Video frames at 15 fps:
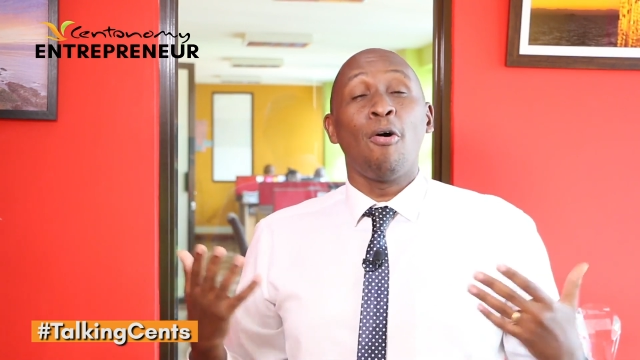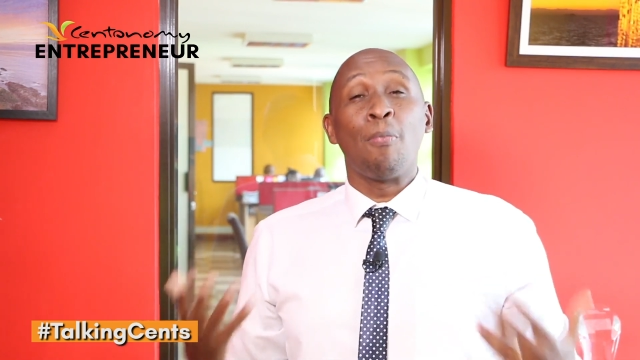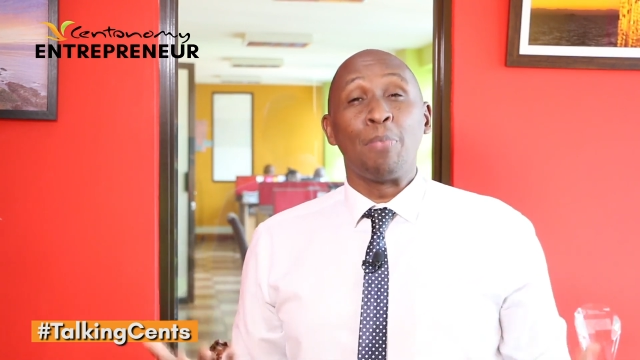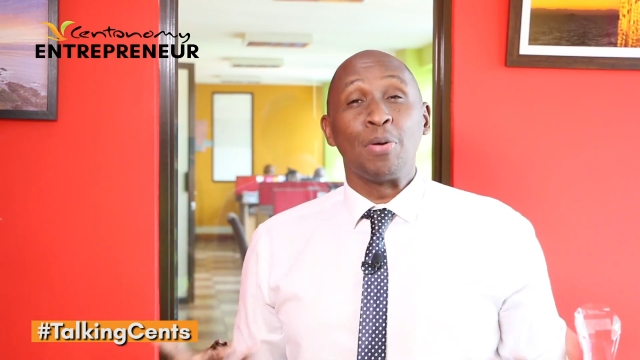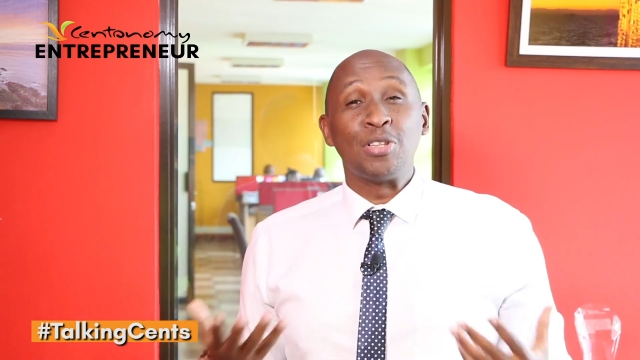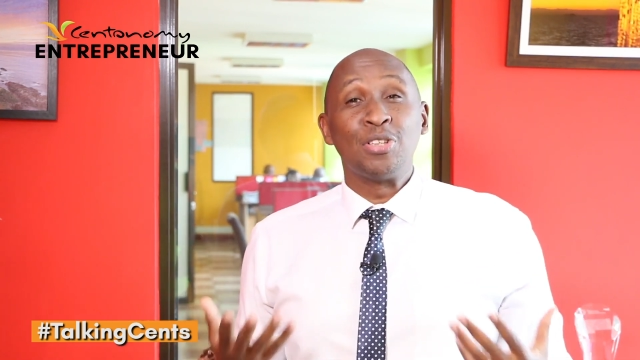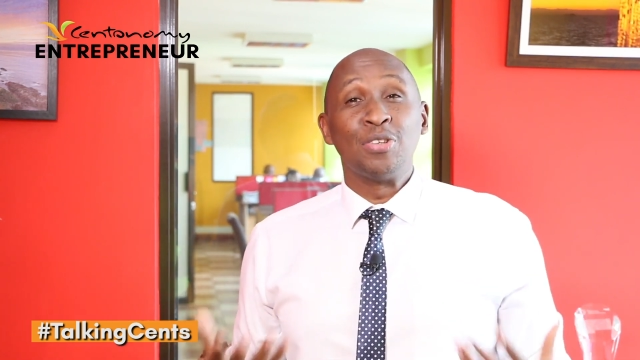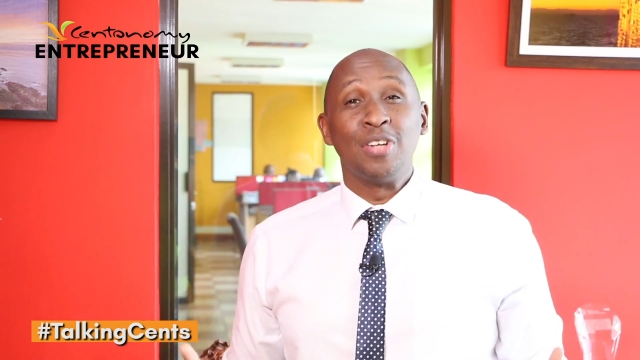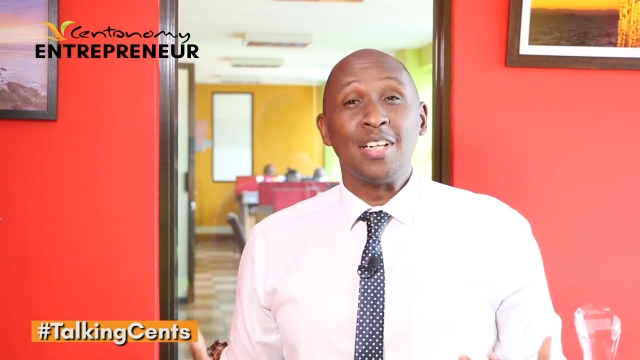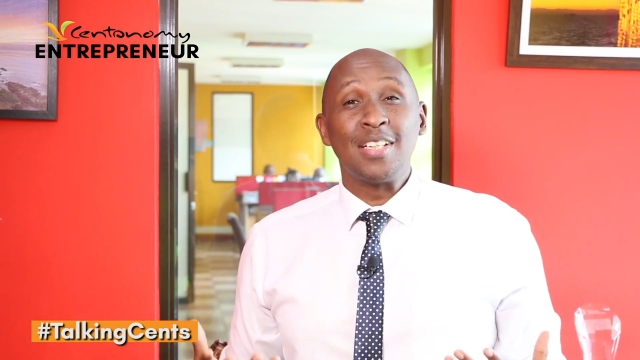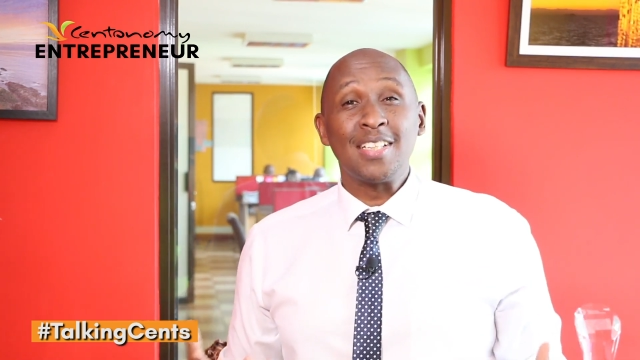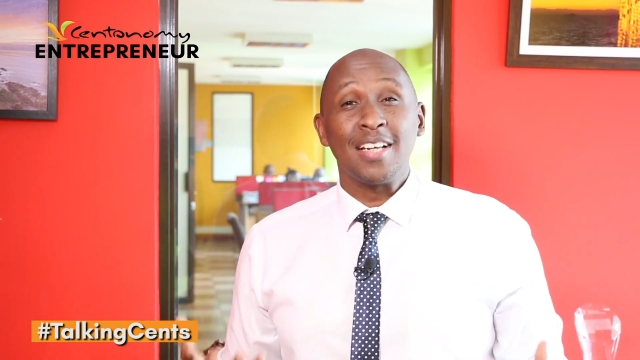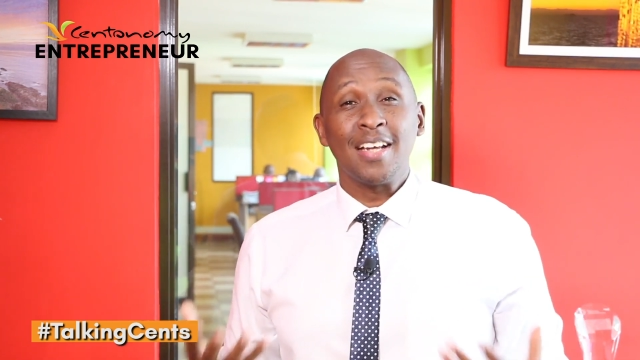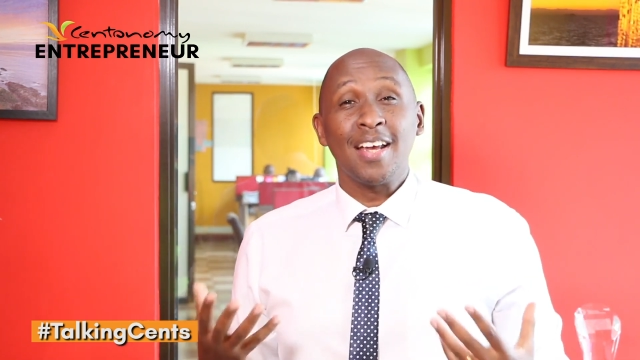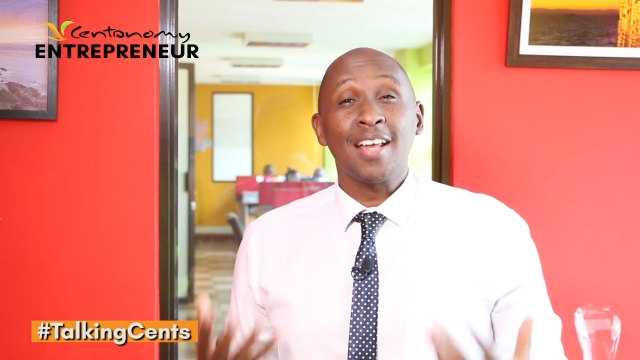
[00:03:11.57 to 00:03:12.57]

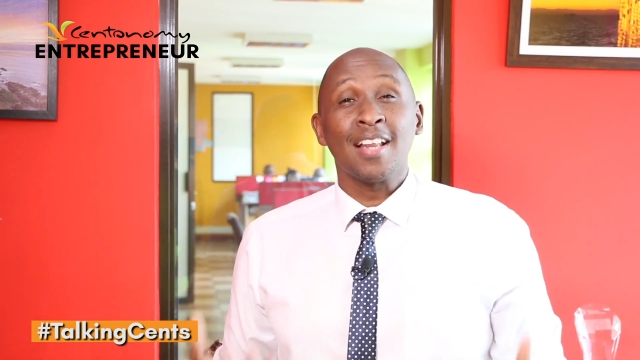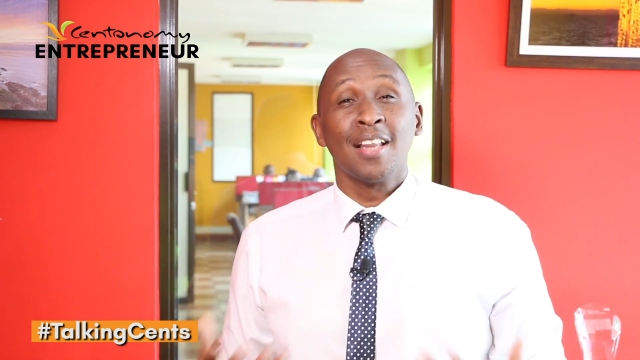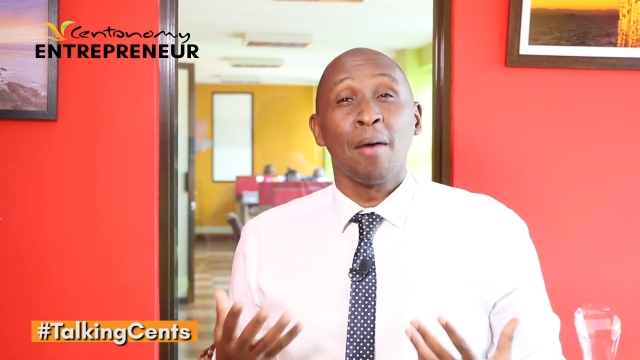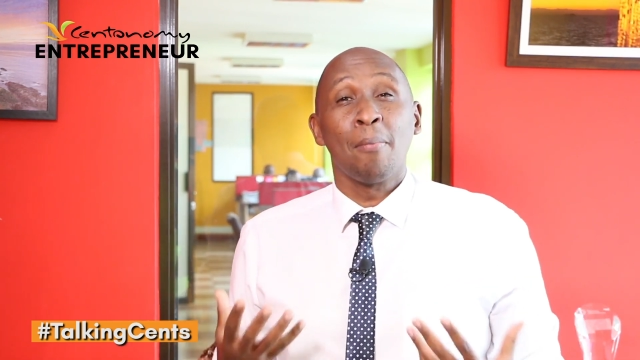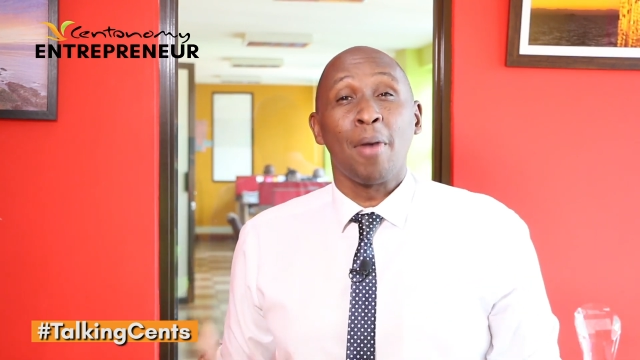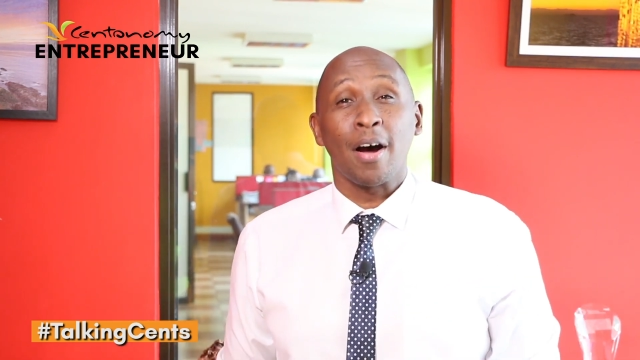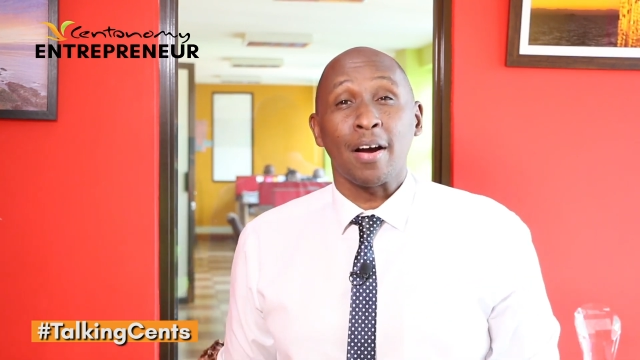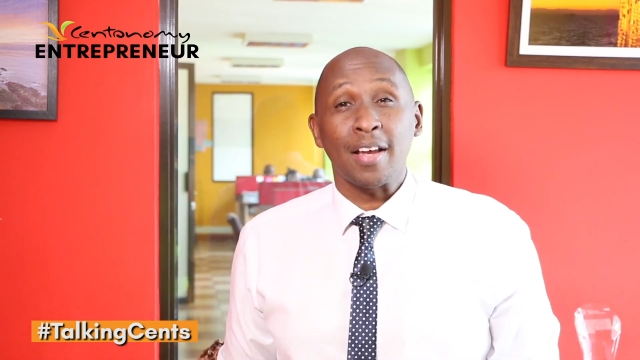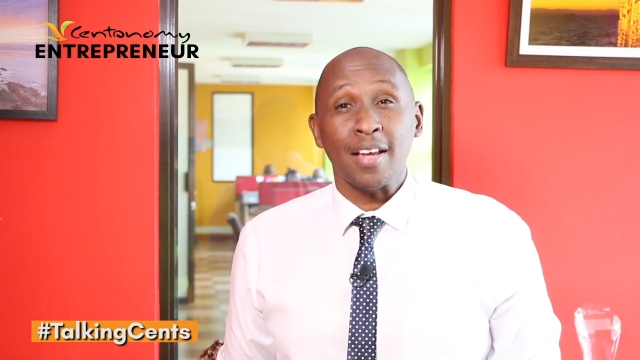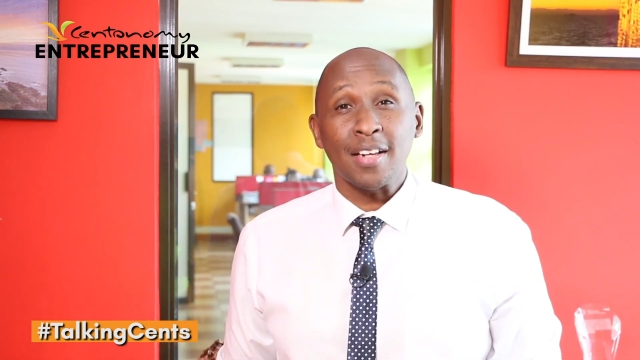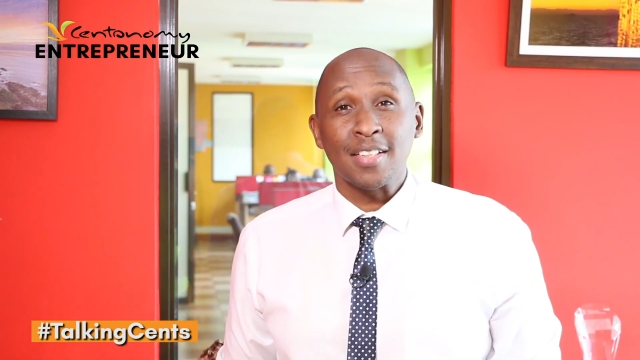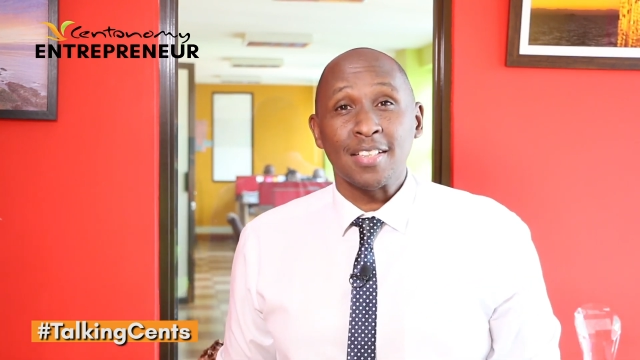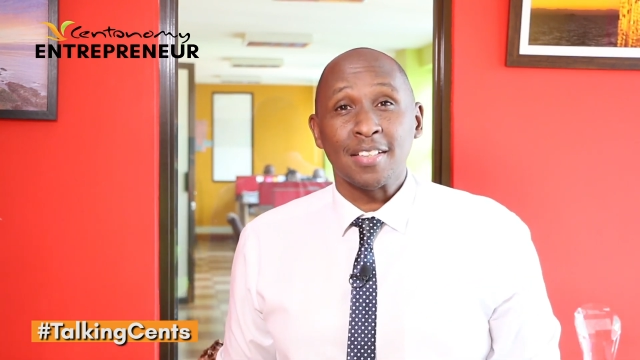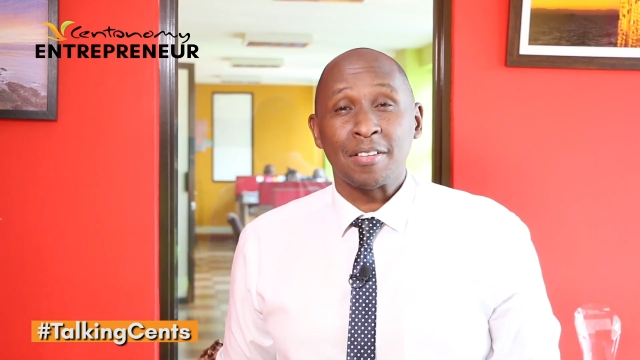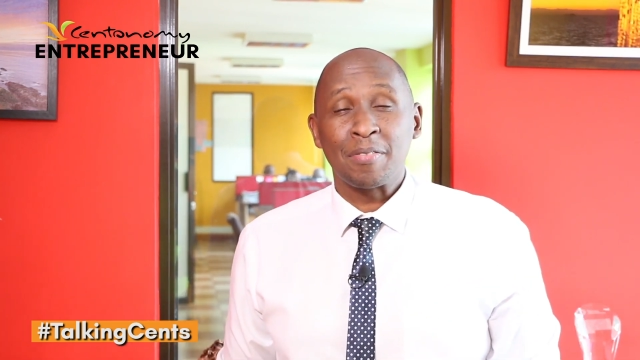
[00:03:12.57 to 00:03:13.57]
opportunity in the
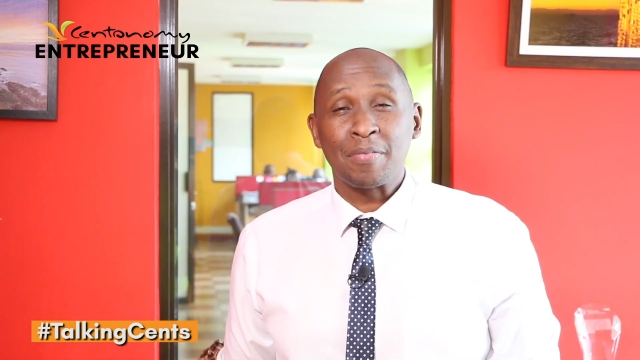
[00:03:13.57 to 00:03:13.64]
market?